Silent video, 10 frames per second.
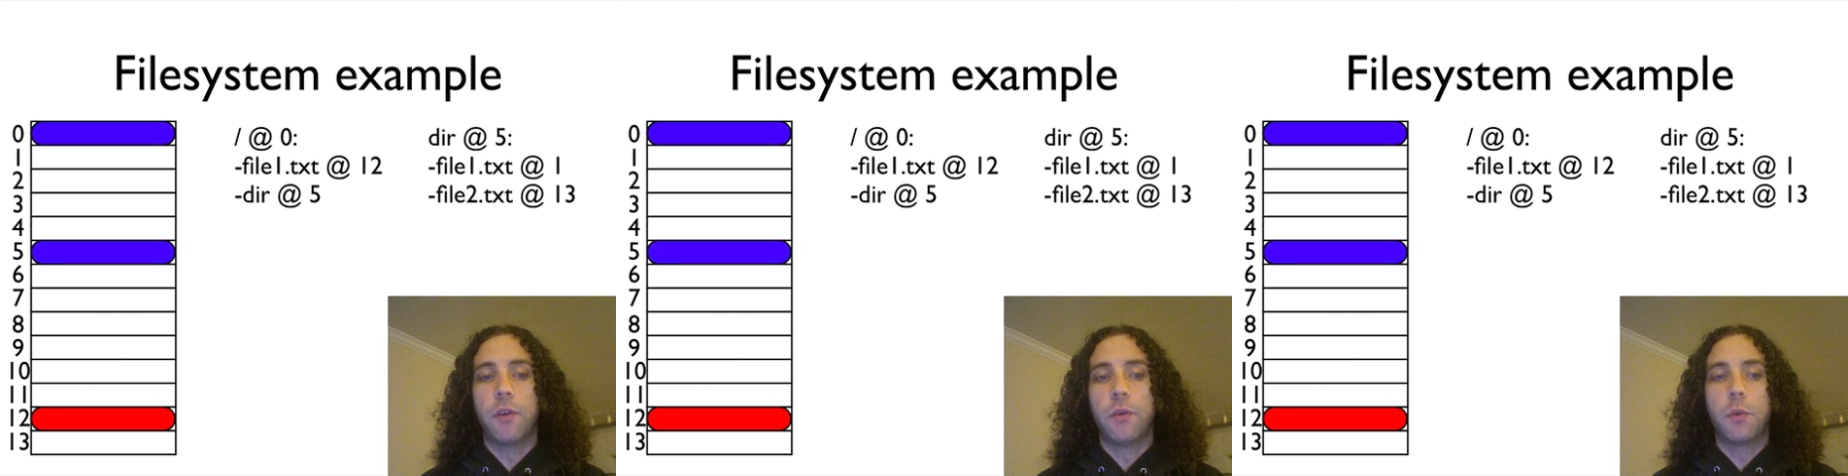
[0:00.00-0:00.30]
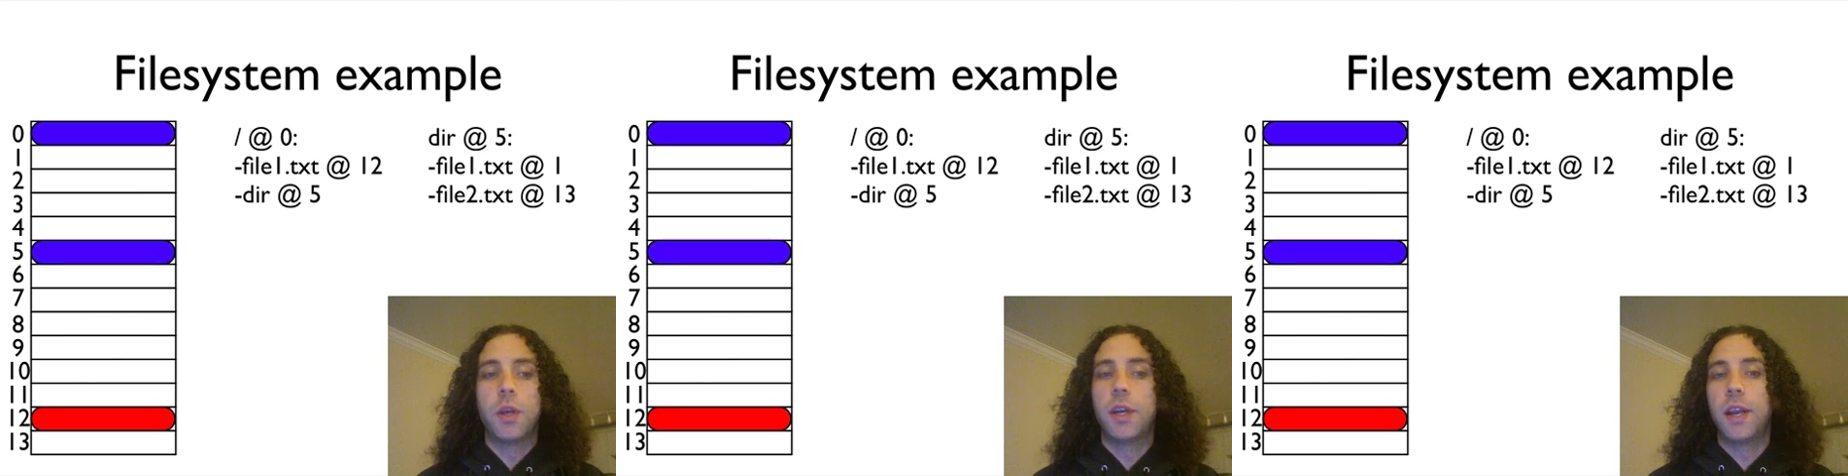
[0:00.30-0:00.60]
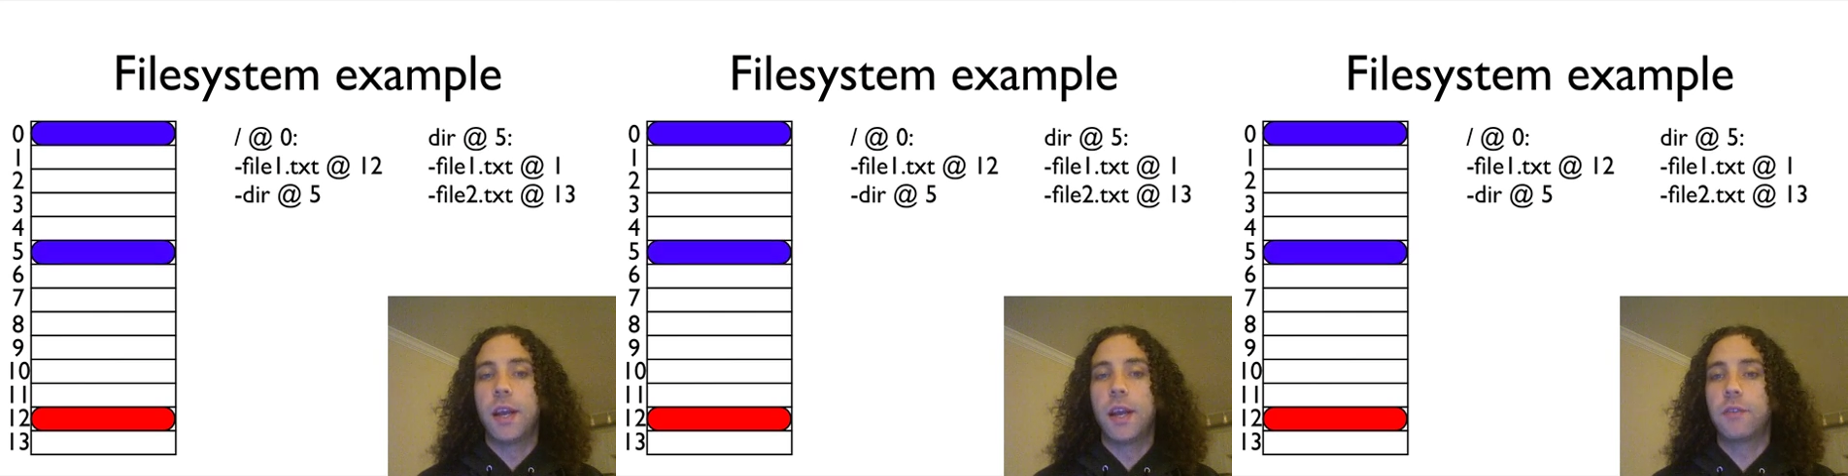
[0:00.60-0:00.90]
The one at
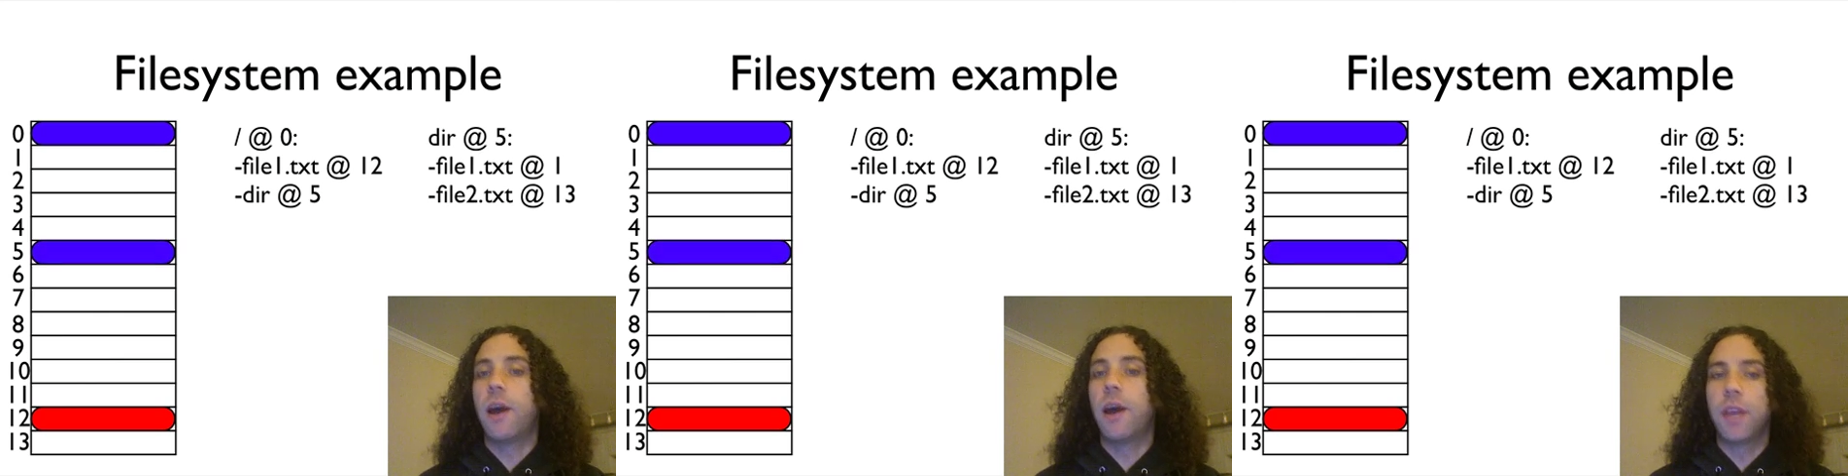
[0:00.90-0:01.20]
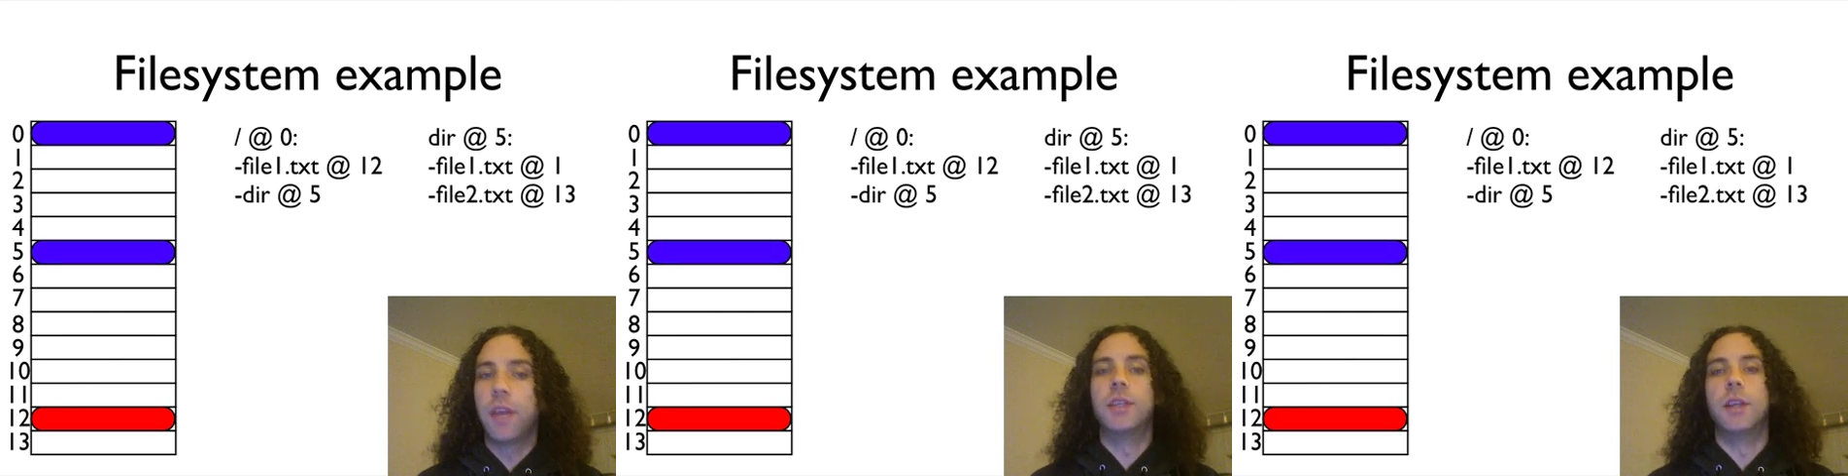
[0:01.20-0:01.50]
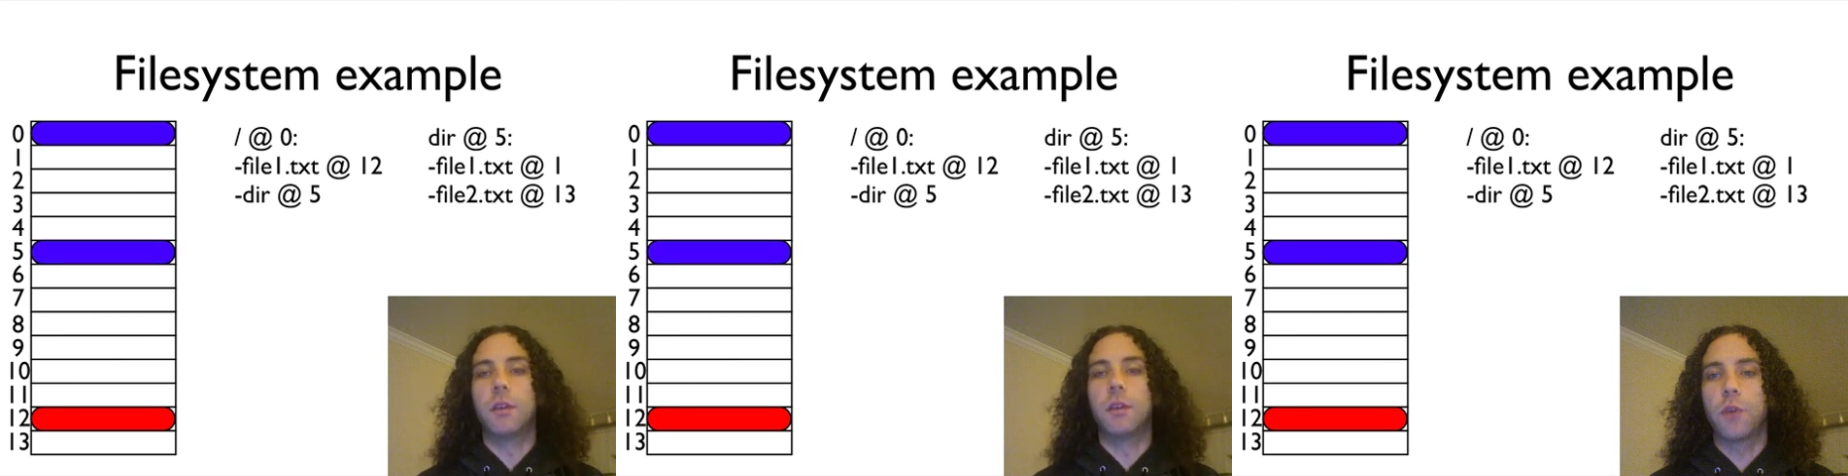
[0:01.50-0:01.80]
index 5 is
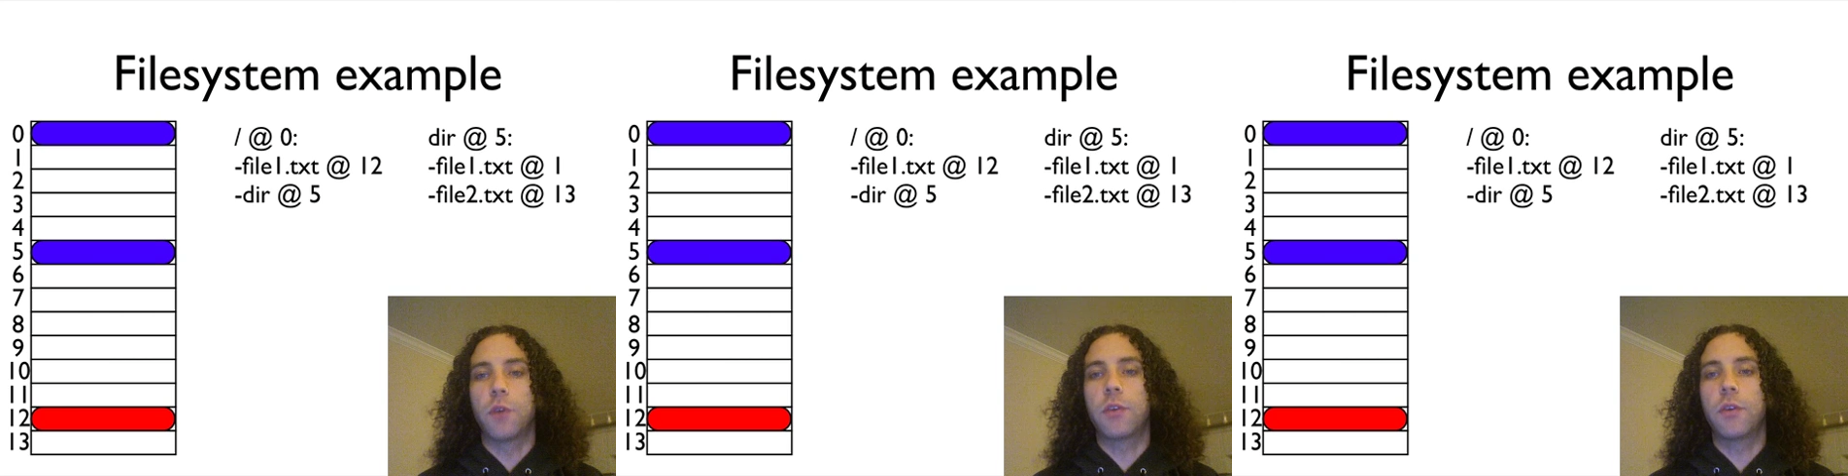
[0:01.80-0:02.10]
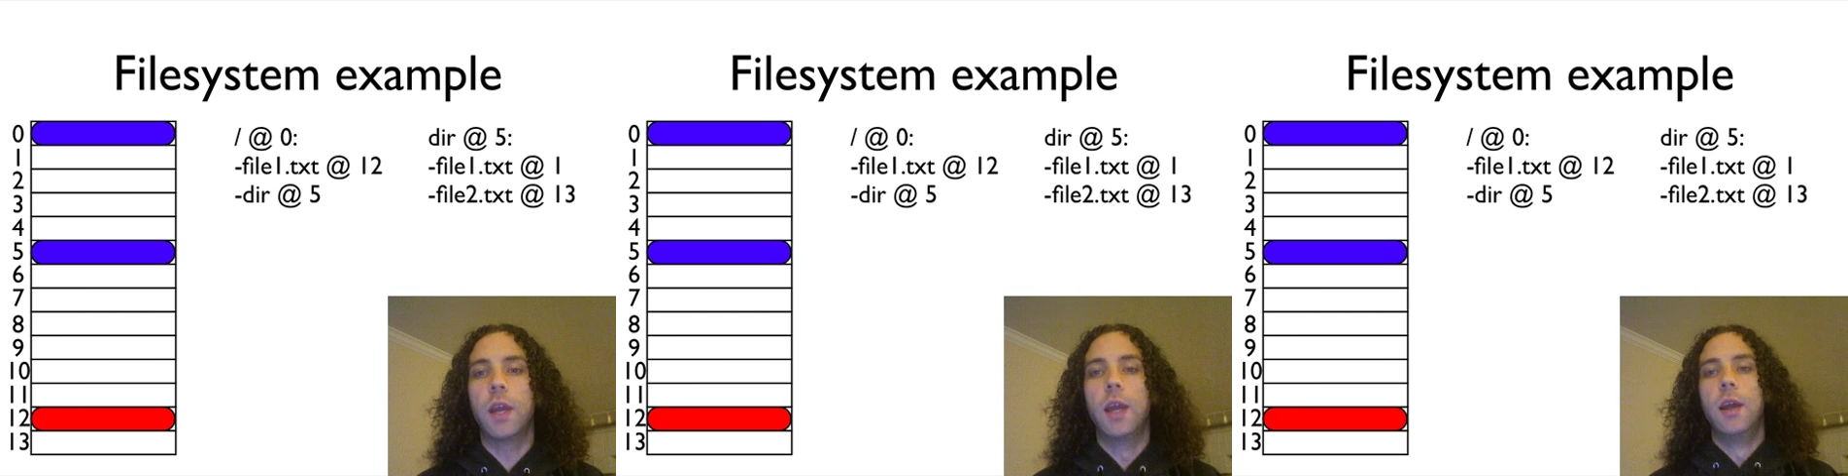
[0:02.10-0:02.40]
another directory.